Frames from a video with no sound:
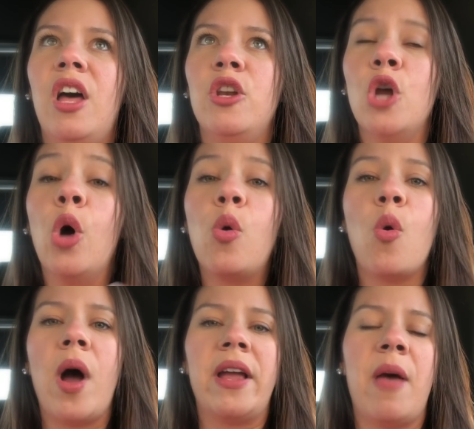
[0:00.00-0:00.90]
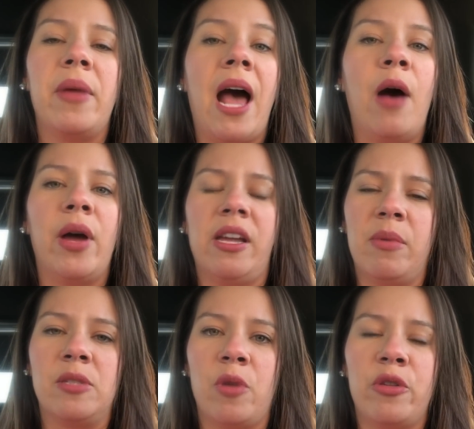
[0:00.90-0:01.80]
know who I am and how I am
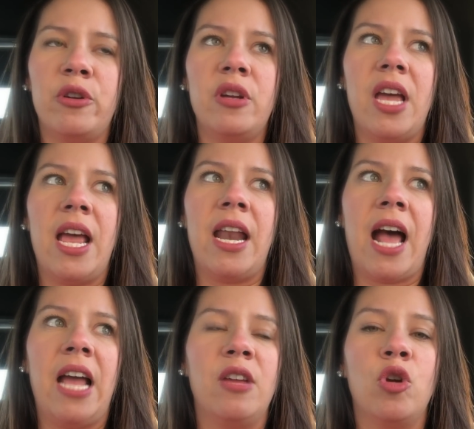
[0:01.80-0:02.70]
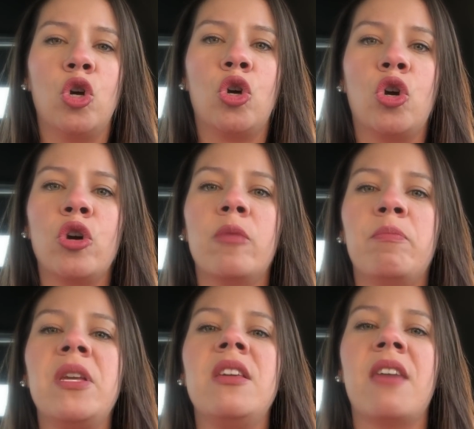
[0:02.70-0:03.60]
as a mother. And I couldn't
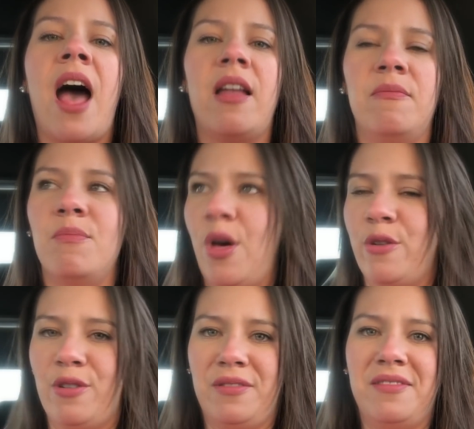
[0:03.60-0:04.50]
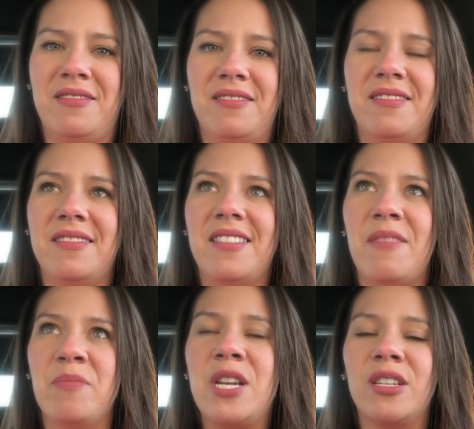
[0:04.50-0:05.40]
be that mother
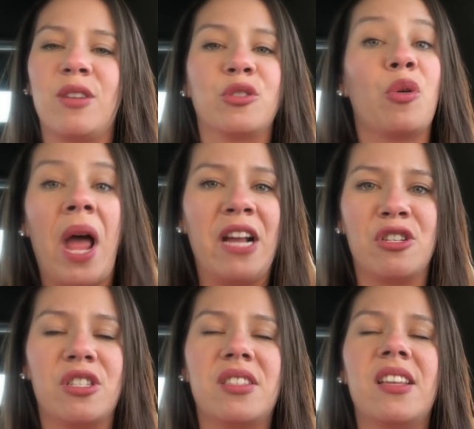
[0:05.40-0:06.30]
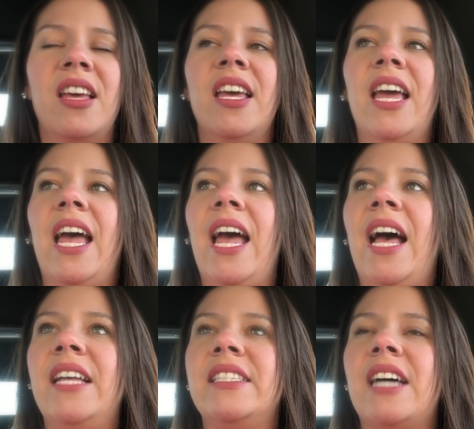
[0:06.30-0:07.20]
because I was so anxious.
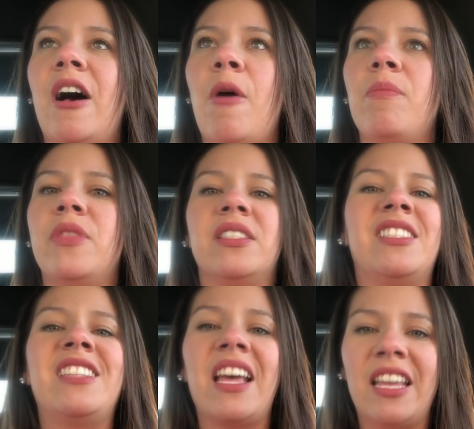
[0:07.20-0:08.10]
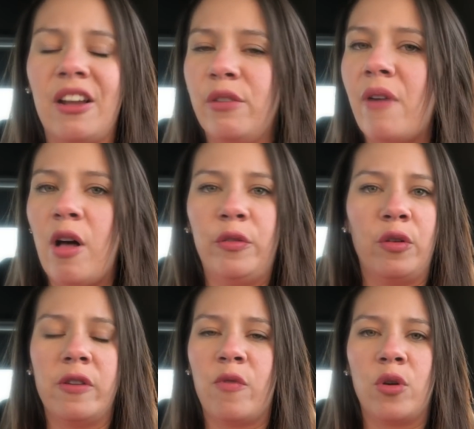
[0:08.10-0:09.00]
And the second I filed
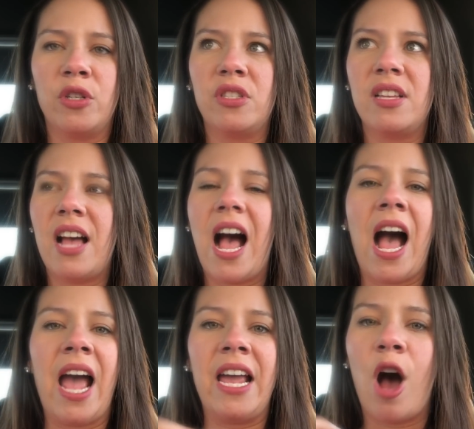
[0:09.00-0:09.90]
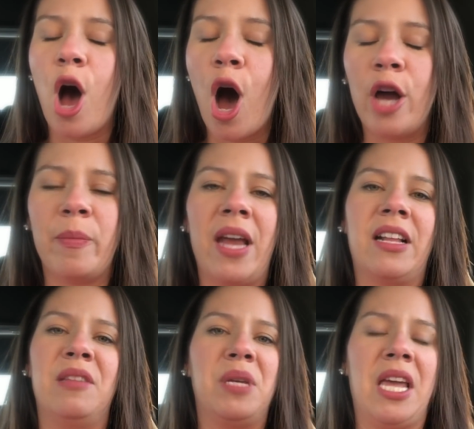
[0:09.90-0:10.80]
for divorce, I
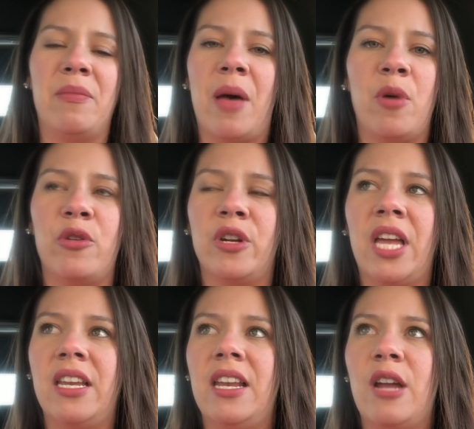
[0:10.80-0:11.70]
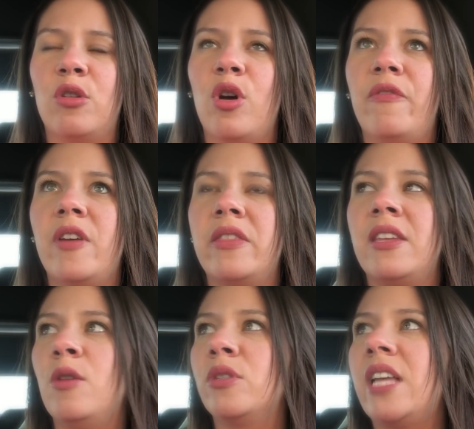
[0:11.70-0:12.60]
automatically became that mother again. And I don't know if
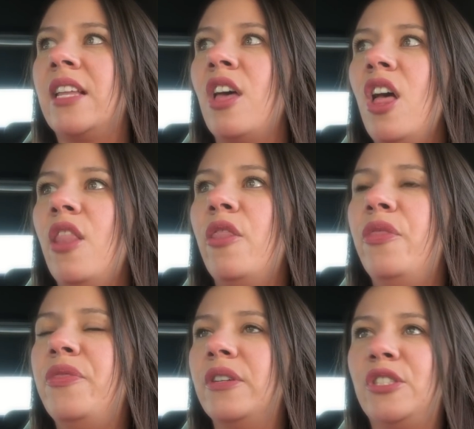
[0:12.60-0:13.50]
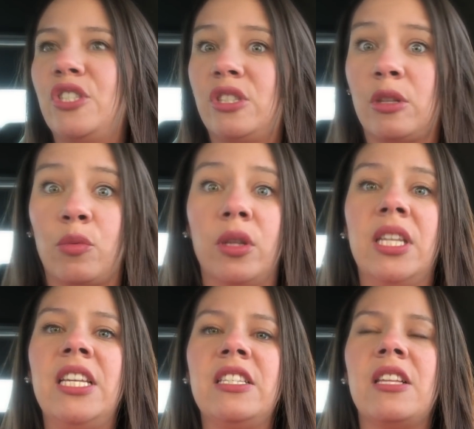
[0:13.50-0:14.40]
it was like the
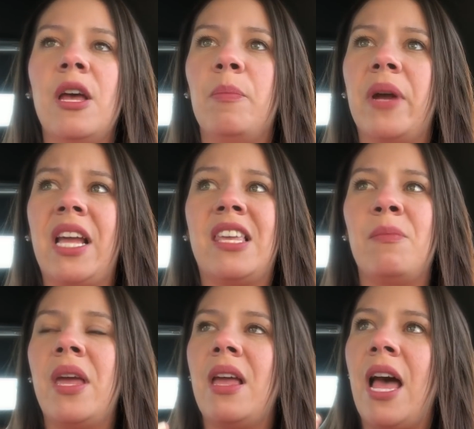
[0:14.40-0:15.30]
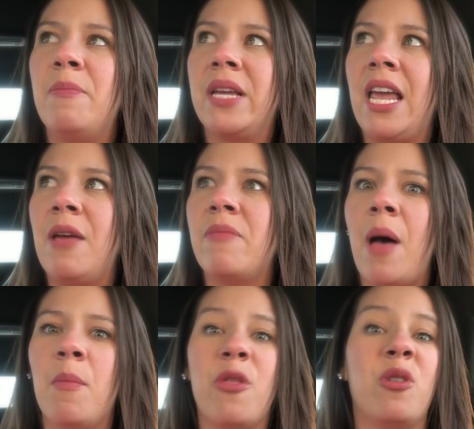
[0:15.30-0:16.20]
release, but I became
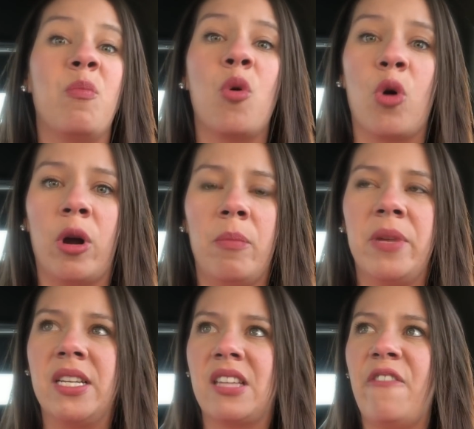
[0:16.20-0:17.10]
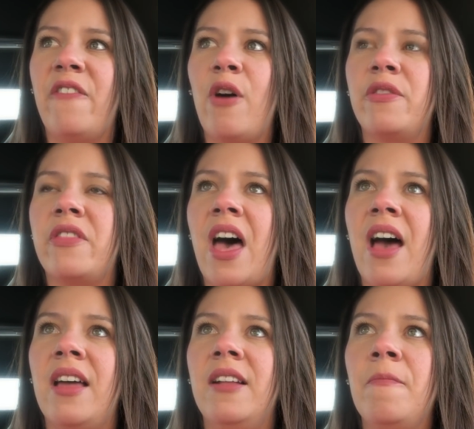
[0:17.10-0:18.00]
that mother and more, because I felt
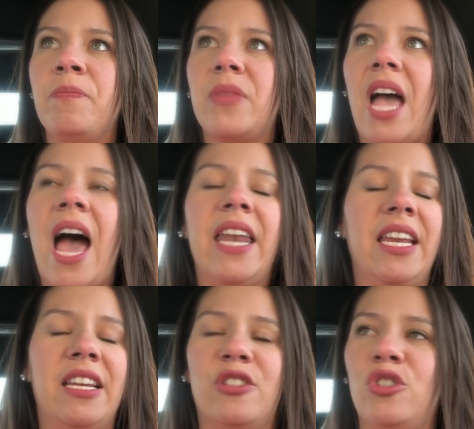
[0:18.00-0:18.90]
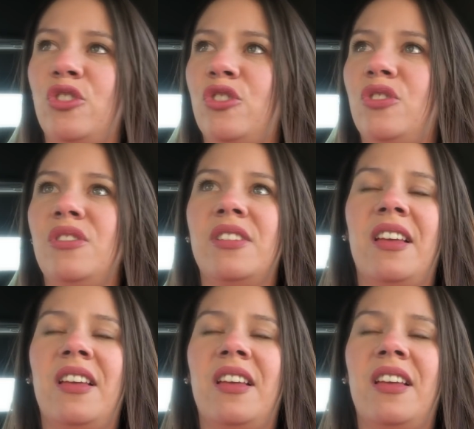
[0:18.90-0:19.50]
that I needed to just